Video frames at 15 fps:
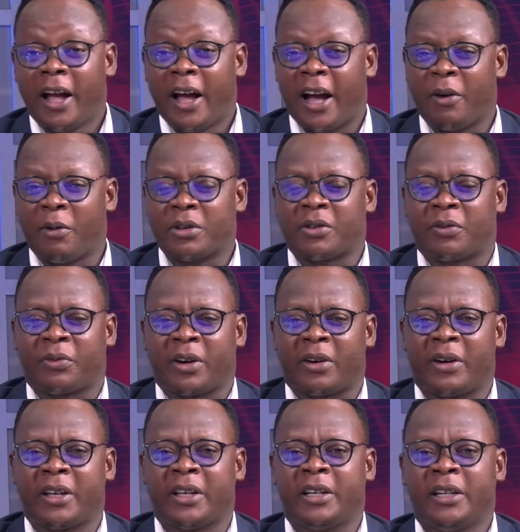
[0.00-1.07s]
It was a
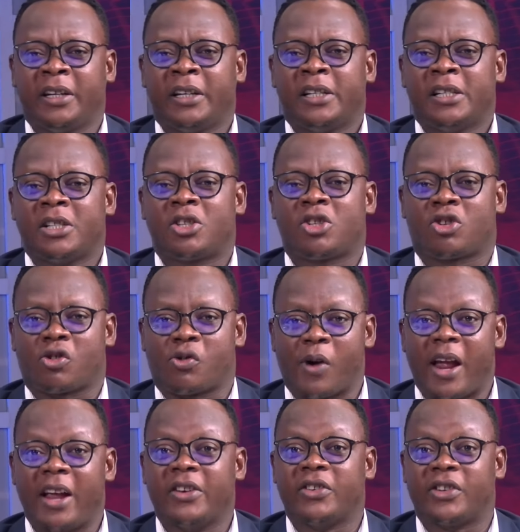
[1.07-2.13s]
very
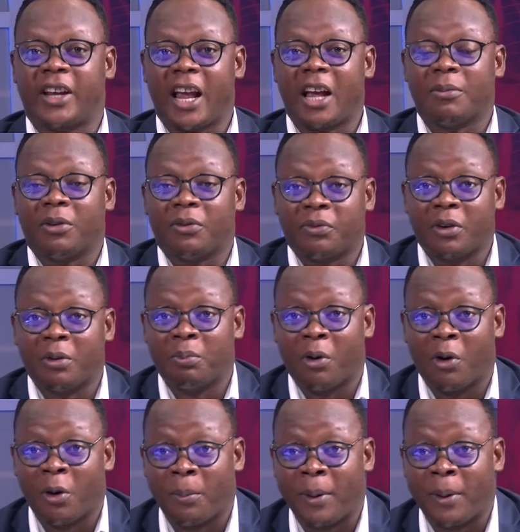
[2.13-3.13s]
strange game of football,